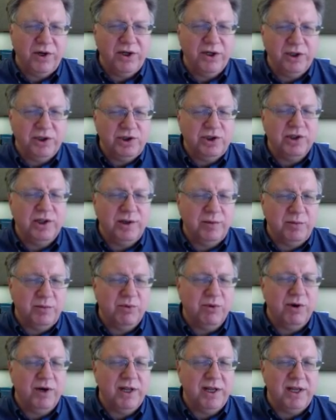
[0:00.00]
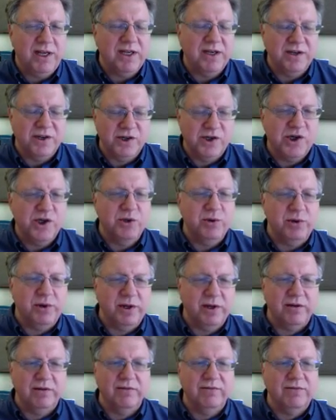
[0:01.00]
usually pretty
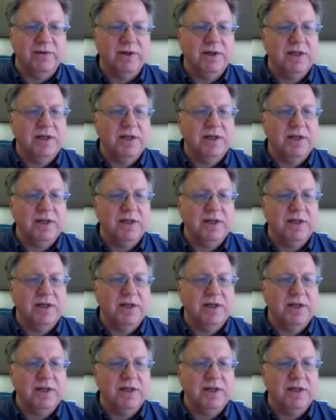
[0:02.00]
intuitive.